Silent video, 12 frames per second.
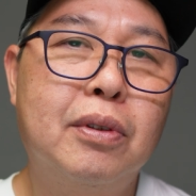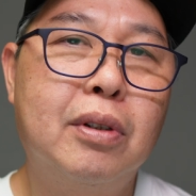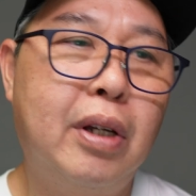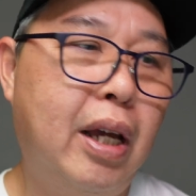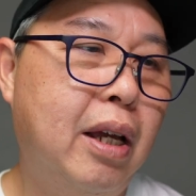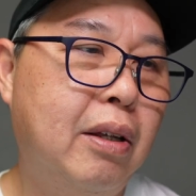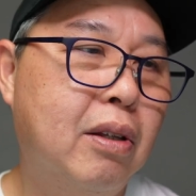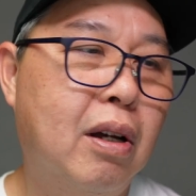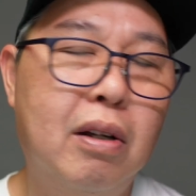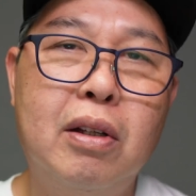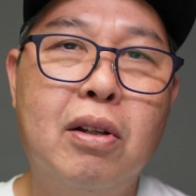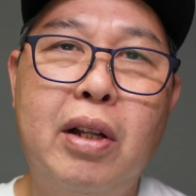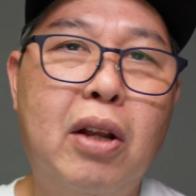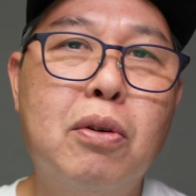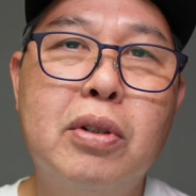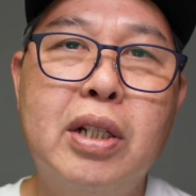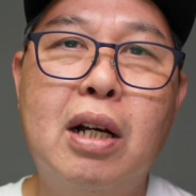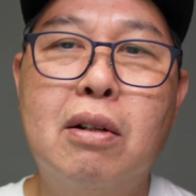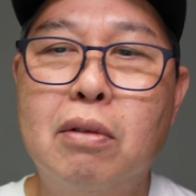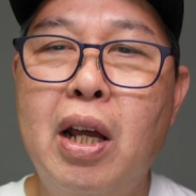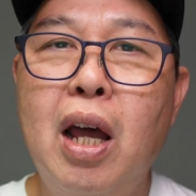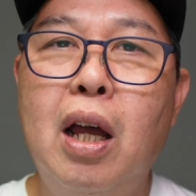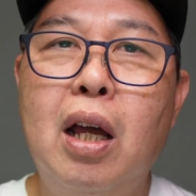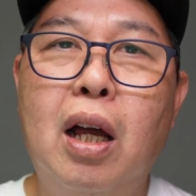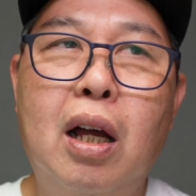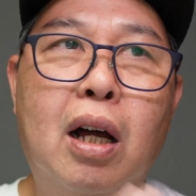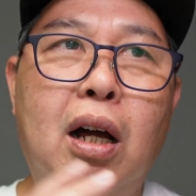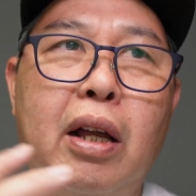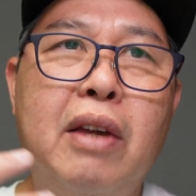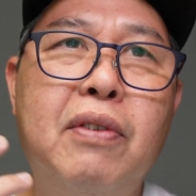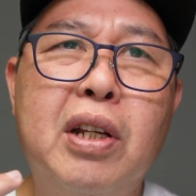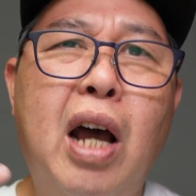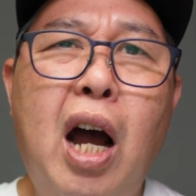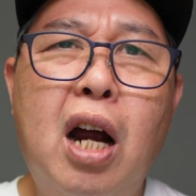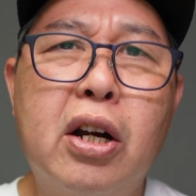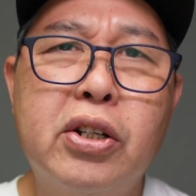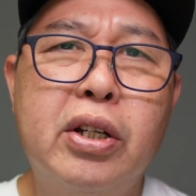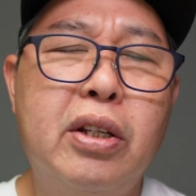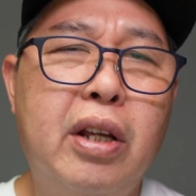Okay, they don't sound even harsh.